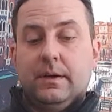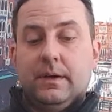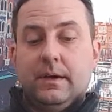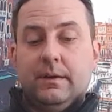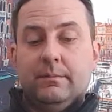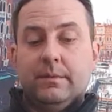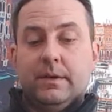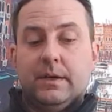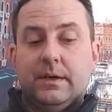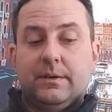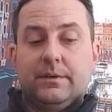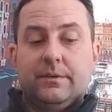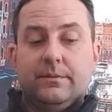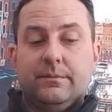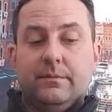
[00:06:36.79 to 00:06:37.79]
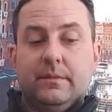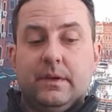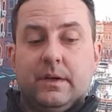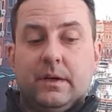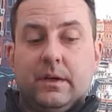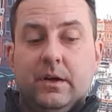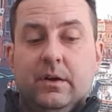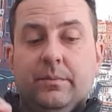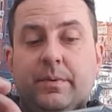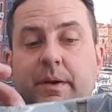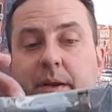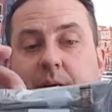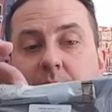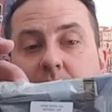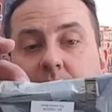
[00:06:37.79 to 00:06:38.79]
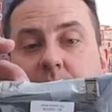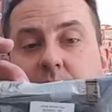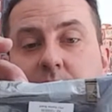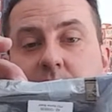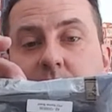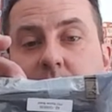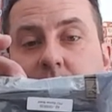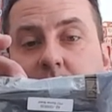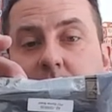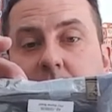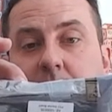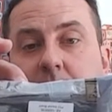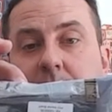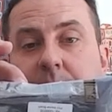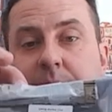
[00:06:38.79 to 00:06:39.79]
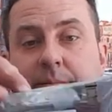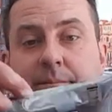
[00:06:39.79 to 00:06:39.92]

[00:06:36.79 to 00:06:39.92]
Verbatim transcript: I am not uh, opening this until I